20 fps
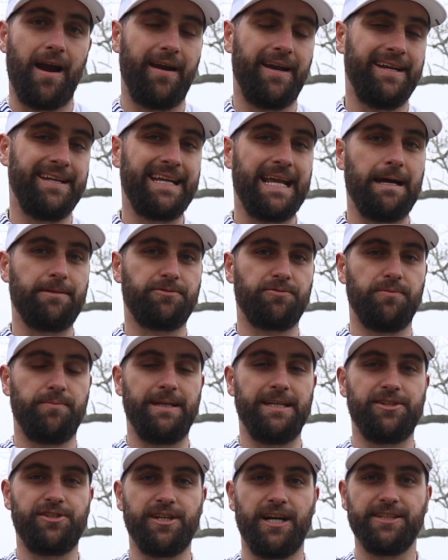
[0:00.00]
our handicaps will
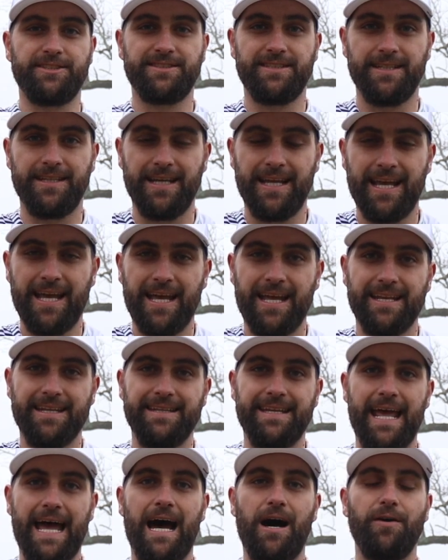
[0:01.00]
be adjusted.
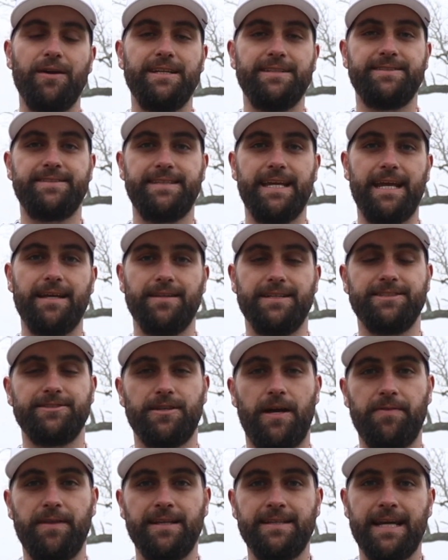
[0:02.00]
Now it's daily.
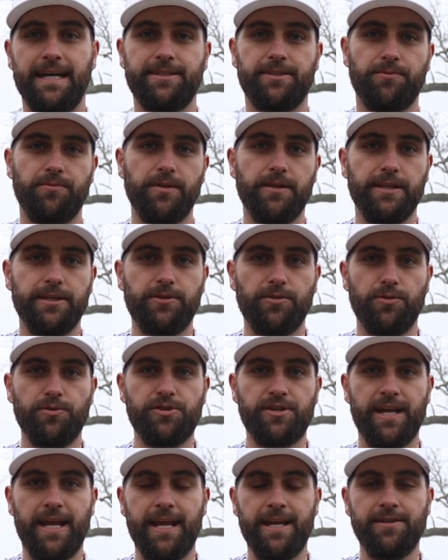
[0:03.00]
So I think that's a really cool
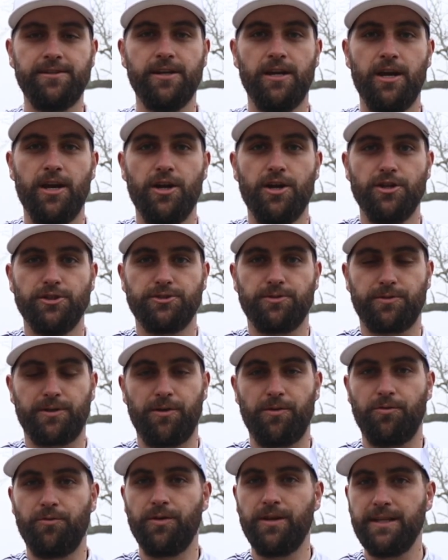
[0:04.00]
change. So we're
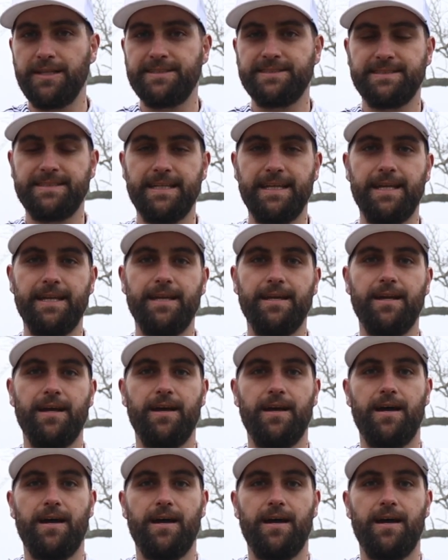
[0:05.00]
going to really see